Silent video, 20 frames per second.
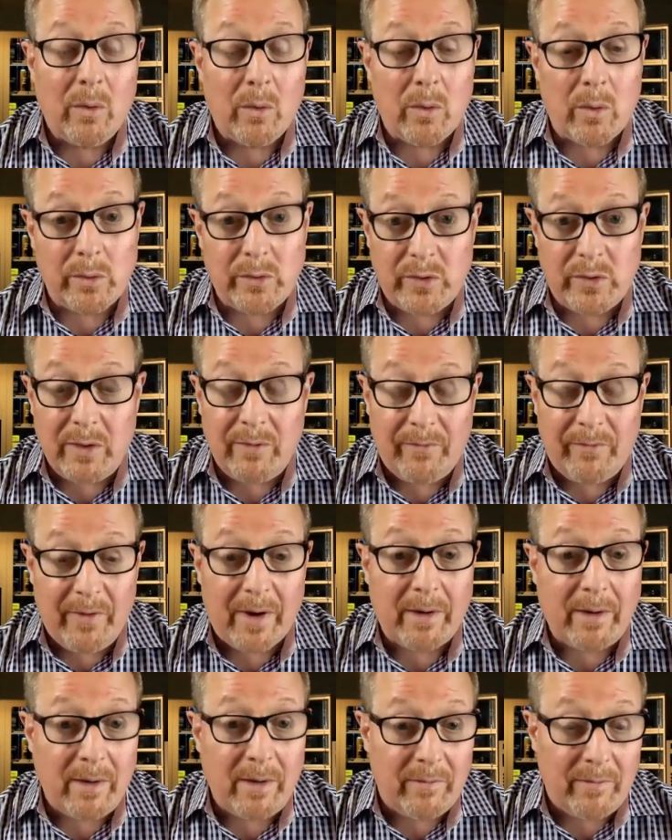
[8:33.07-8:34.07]
or it's
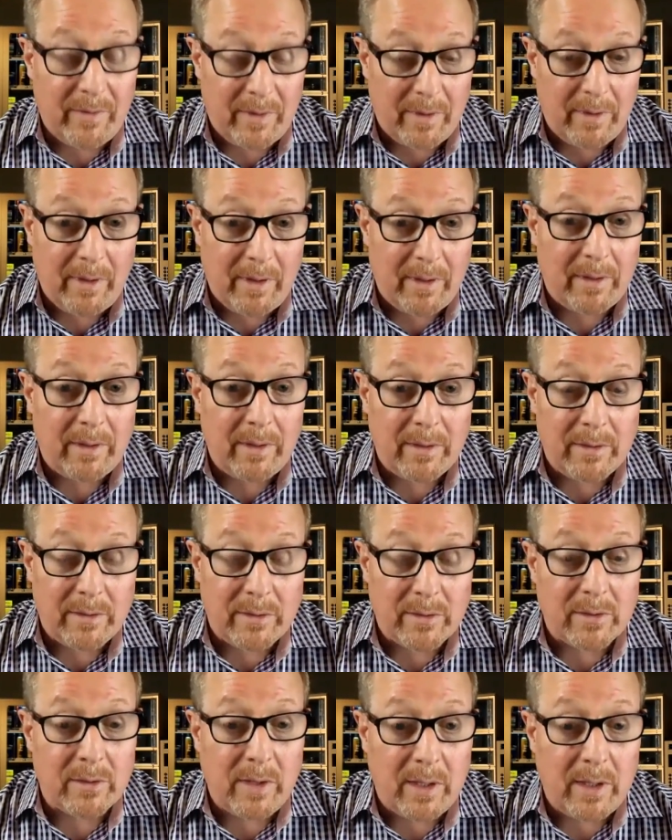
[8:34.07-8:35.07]
defective and
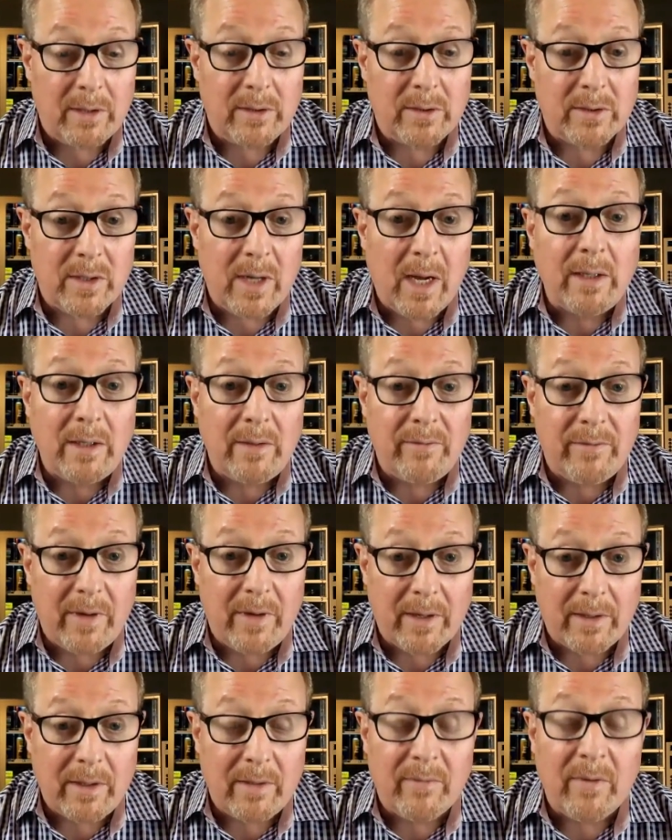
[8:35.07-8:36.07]
it's not
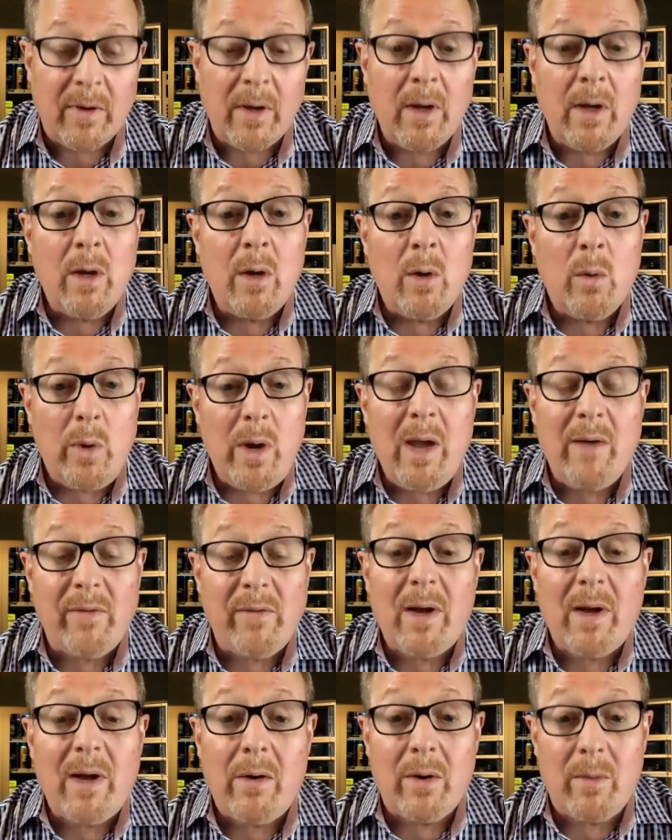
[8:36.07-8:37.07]
defective, we
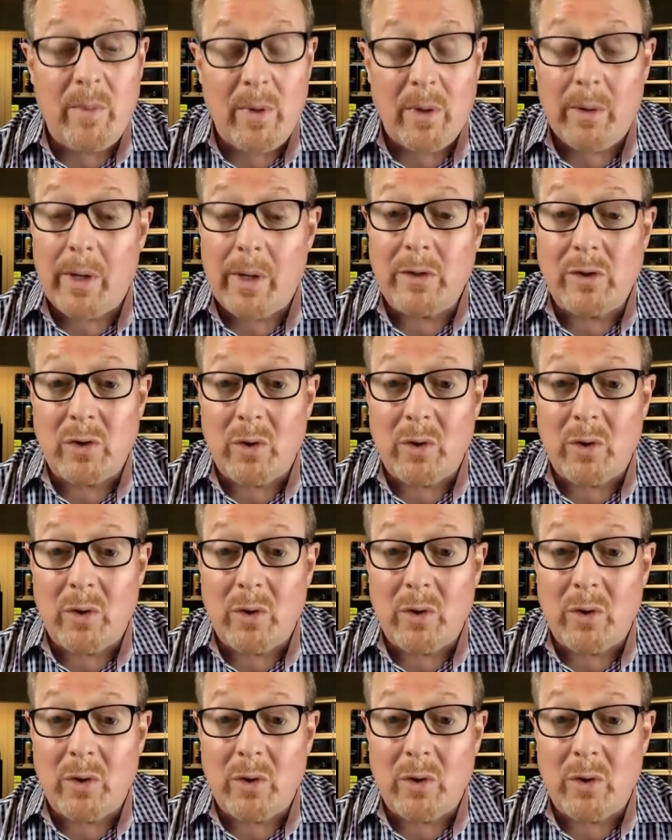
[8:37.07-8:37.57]
have accountability.